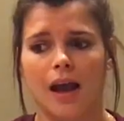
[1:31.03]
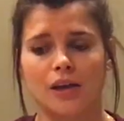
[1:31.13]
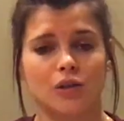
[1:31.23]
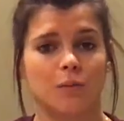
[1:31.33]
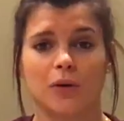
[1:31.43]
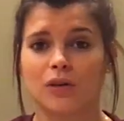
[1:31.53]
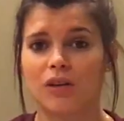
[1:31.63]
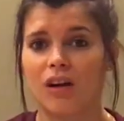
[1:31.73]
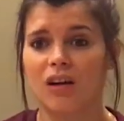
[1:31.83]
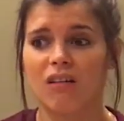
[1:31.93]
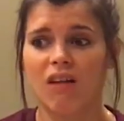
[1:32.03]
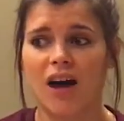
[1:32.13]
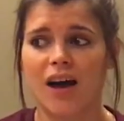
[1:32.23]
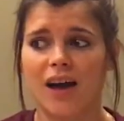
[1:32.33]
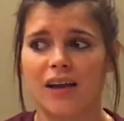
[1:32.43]
I do bird dog a
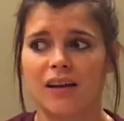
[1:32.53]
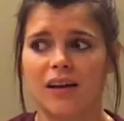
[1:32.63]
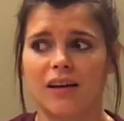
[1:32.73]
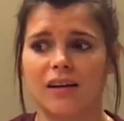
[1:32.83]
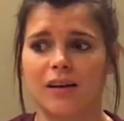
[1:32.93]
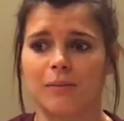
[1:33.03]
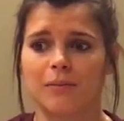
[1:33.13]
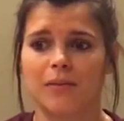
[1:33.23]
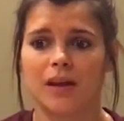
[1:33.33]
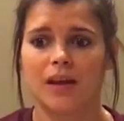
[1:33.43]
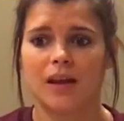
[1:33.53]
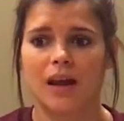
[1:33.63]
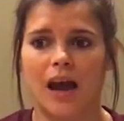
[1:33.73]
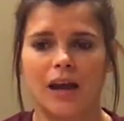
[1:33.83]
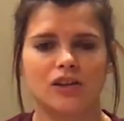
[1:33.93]
lot.
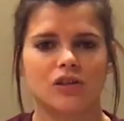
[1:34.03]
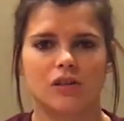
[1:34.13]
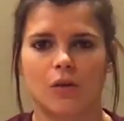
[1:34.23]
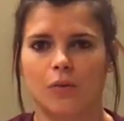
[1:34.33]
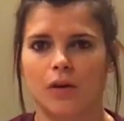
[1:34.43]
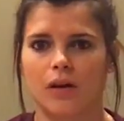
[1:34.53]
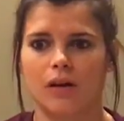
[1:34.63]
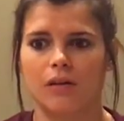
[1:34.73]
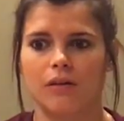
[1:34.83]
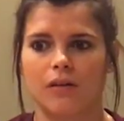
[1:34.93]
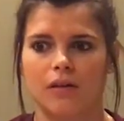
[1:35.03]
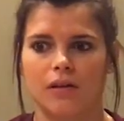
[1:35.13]
I just don't want to